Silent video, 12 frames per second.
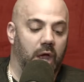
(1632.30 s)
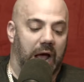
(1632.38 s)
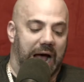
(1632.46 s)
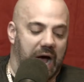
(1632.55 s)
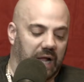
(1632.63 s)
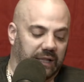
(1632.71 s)

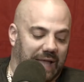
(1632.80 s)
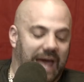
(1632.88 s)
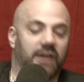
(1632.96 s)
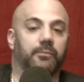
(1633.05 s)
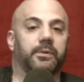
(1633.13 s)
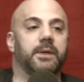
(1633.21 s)
A lot
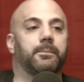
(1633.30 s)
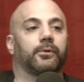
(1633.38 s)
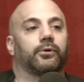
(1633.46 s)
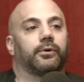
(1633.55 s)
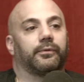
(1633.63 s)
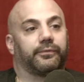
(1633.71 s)
of people
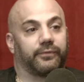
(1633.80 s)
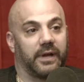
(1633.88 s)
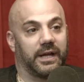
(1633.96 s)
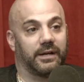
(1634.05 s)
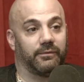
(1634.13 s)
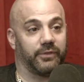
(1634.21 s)
are
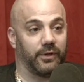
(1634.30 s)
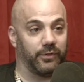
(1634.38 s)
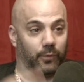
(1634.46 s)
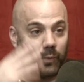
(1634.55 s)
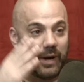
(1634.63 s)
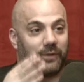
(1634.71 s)
afraid.
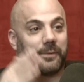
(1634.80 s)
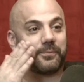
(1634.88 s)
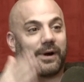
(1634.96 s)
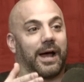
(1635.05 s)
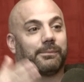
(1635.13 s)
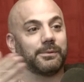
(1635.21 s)
Where the
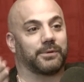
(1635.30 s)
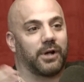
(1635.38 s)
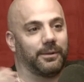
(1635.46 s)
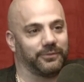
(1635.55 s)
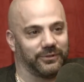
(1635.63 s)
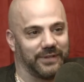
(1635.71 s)
problem
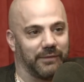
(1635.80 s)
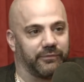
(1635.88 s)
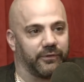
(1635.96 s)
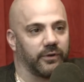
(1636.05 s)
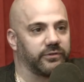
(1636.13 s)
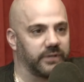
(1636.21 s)
comes is that
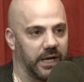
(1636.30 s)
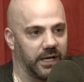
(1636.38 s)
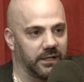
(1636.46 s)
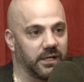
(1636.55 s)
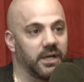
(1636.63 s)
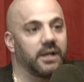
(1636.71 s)
first
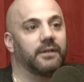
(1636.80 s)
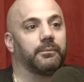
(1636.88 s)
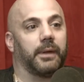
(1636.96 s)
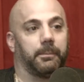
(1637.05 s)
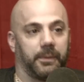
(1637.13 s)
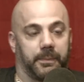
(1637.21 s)
night.
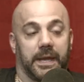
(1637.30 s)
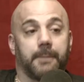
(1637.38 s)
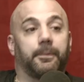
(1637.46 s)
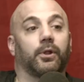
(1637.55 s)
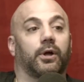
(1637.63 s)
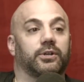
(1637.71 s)

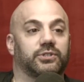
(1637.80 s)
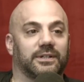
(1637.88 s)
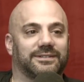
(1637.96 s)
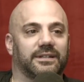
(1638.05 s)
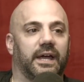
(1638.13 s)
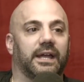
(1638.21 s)
People are
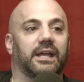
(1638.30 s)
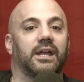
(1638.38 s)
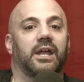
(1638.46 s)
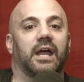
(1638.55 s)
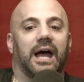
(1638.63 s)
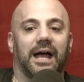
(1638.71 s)
just like,
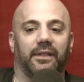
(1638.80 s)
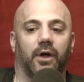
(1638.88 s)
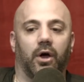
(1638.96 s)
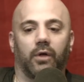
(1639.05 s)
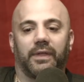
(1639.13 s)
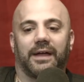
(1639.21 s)

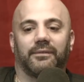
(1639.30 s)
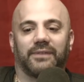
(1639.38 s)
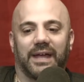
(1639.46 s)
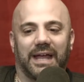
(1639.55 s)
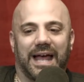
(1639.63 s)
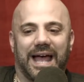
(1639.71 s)

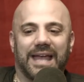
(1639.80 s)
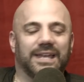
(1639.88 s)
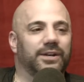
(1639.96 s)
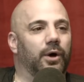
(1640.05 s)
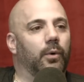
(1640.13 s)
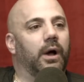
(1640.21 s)
you
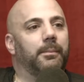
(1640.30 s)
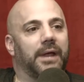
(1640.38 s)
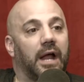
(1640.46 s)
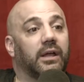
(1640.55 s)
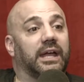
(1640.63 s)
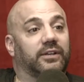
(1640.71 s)
know what, man,
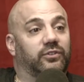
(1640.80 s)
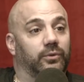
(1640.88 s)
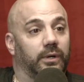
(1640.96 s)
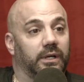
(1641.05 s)
I'll get to it.